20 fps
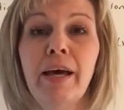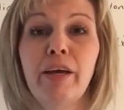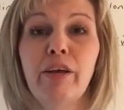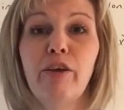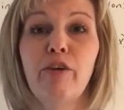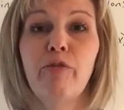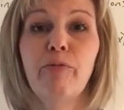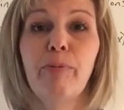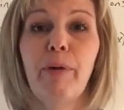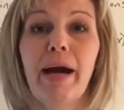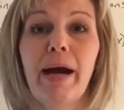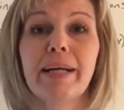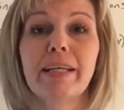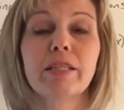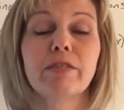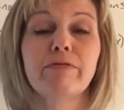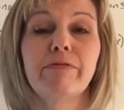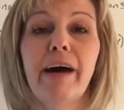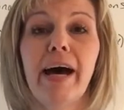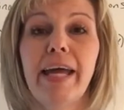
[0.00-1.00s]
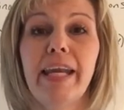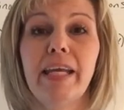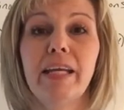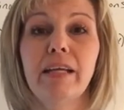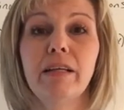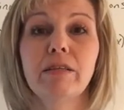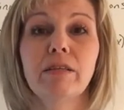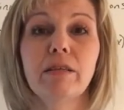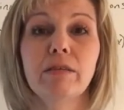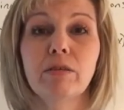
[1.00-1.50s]
You've practiced
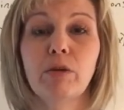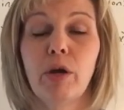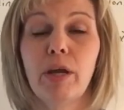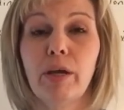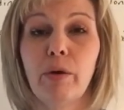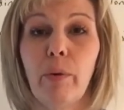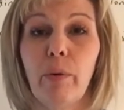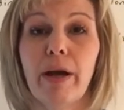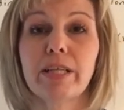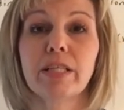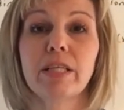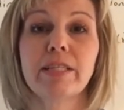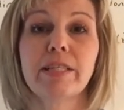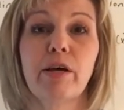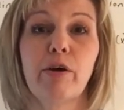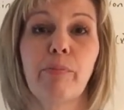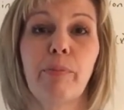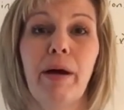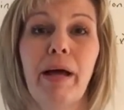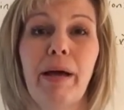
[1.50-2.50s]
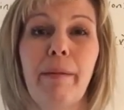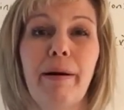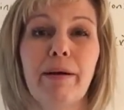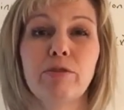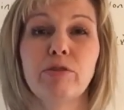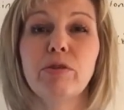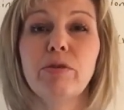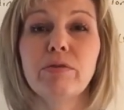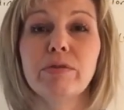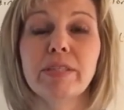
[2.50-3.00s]
finding equations that are probably
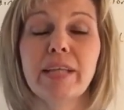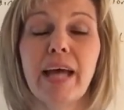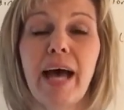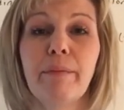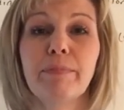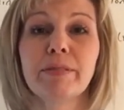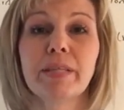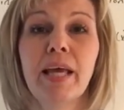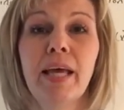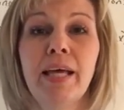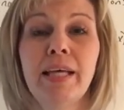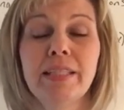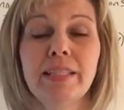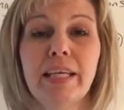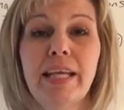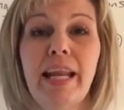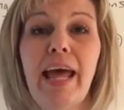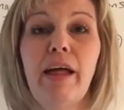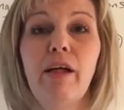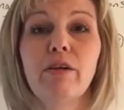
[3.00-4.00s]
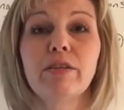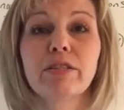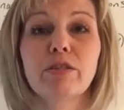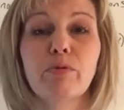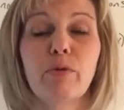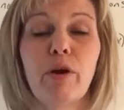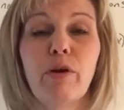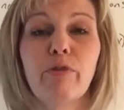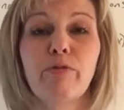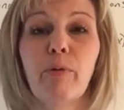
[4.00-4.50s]
about 2 steps. Today it's
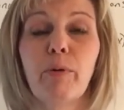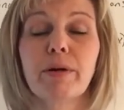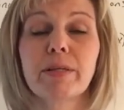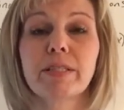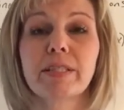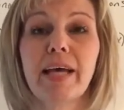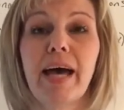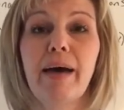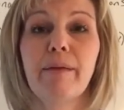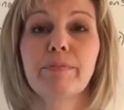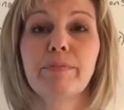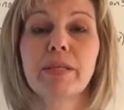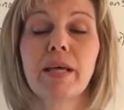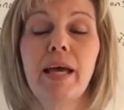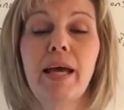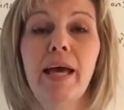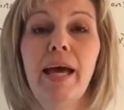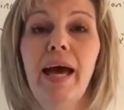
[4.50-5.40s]
3 or 4 steps.